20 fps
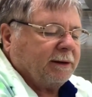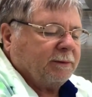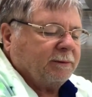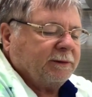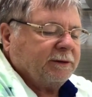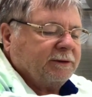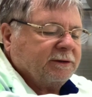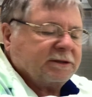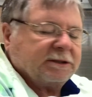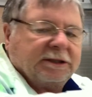We
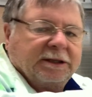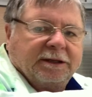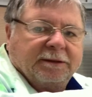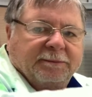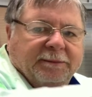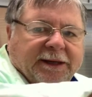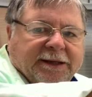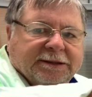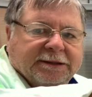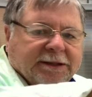just need to
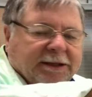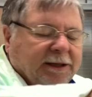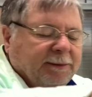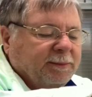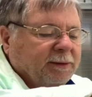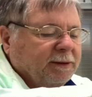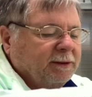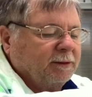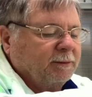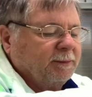mix it up a
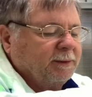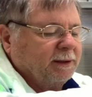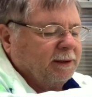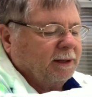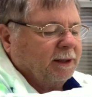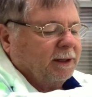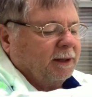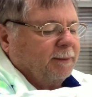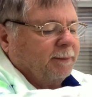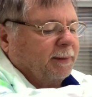little bit,
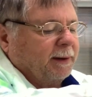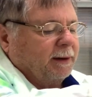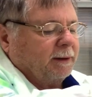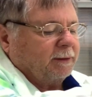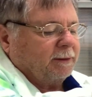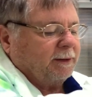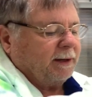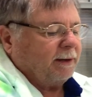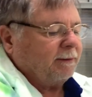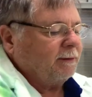but it'll
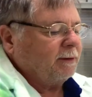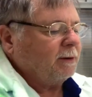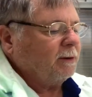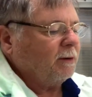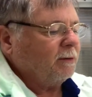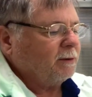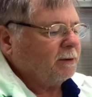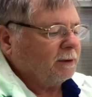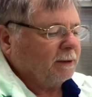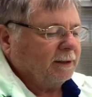never
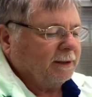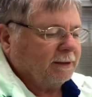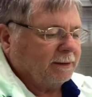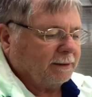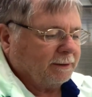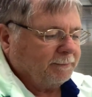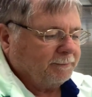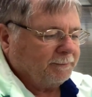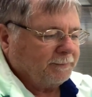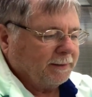go clear.